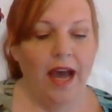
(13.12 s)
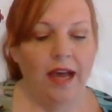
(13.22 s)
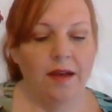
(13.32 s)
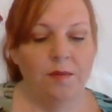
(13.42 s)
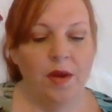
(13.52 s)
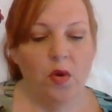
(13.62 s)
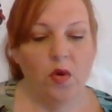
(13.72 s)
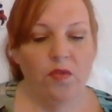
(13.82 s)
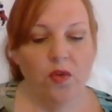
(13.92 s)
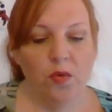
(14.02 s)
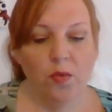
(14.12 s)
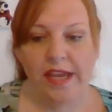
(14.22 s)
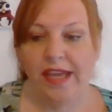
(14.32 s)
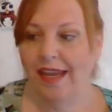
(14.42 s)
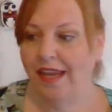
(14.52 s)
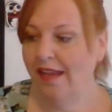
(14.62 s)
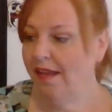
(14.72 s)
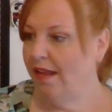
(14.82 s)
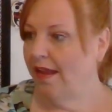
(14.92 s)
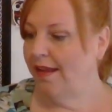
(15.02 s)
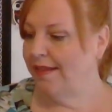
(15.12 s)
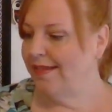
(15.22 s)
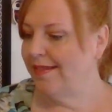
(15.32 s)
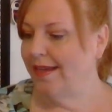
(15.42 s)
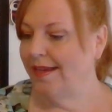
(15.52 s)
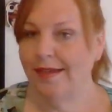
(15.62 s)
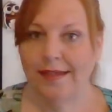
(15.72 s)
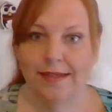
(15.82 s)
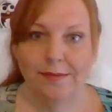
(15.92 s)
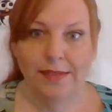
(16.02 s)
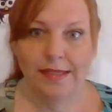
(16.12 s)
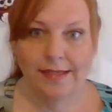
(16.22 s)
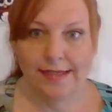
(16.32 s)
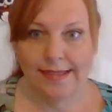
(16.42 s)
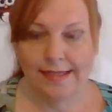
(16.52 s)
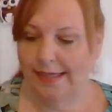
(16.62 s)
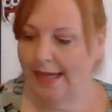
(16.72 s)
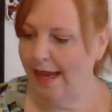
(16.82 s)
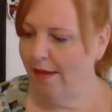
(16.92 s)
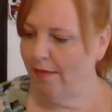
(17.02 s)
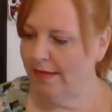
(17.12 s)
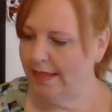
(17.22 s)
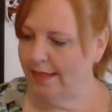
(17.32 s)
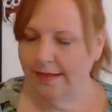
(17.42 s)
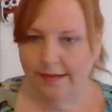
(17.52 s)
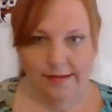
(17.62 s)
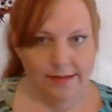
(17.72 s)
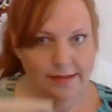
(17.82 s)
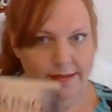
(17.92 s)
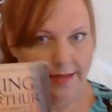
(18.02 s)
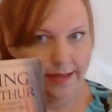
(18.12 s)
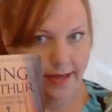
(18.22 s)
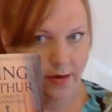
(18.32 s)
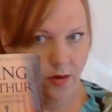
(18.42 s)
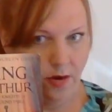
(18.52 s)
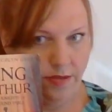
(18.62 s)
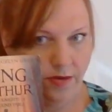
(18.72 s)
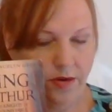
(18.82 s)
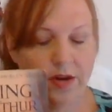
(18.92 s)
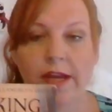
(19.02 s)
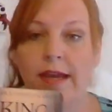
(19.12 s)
for reading, it's time to dig out King Arthur.